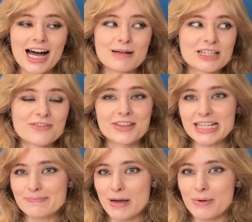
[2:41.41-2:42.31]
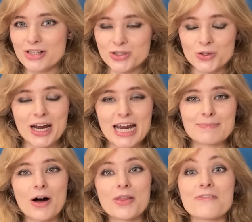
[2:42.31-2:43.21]
So for this bit, we're just talking
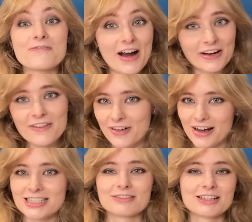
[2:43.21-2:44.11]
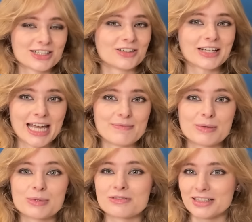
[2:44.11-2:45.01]
about the very first original game that
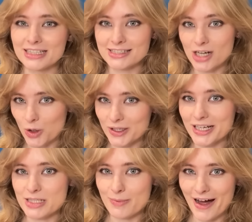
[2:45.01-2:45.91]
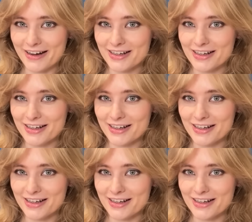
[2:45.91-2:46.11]
was released only in Japan.